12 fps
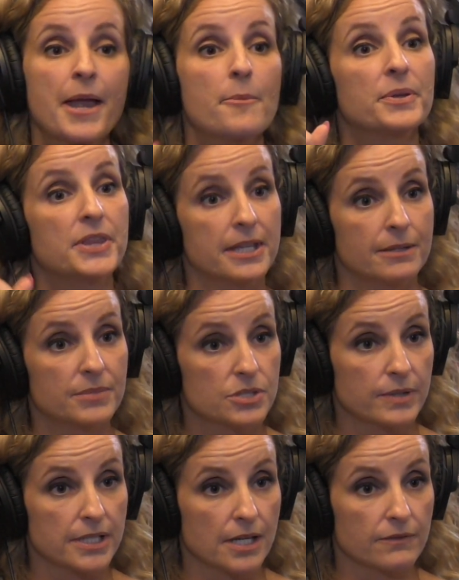But then in
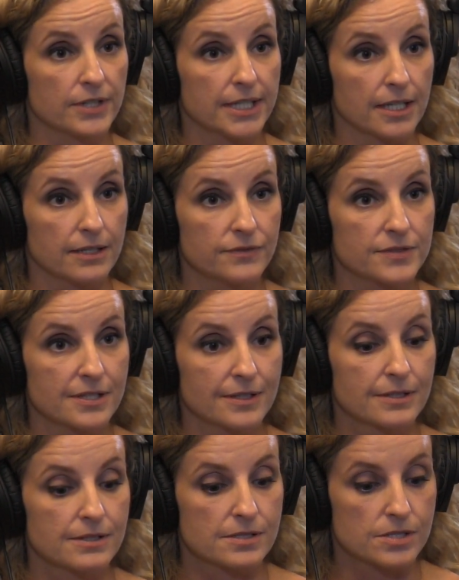between every gift,
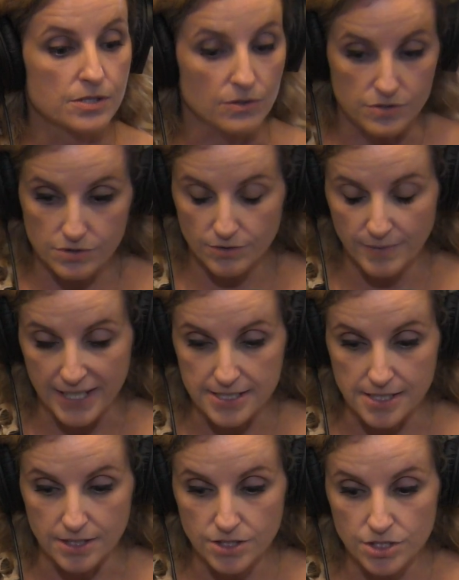social
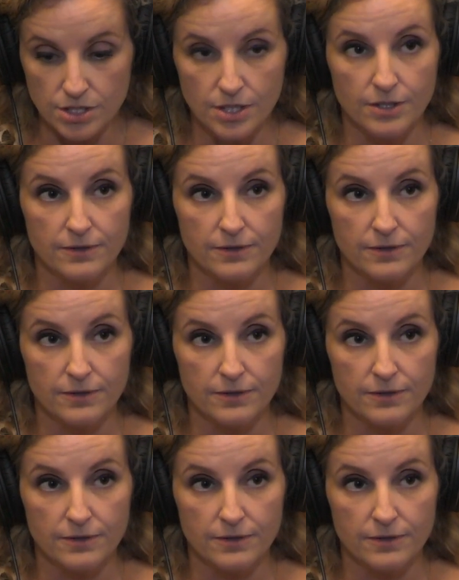message,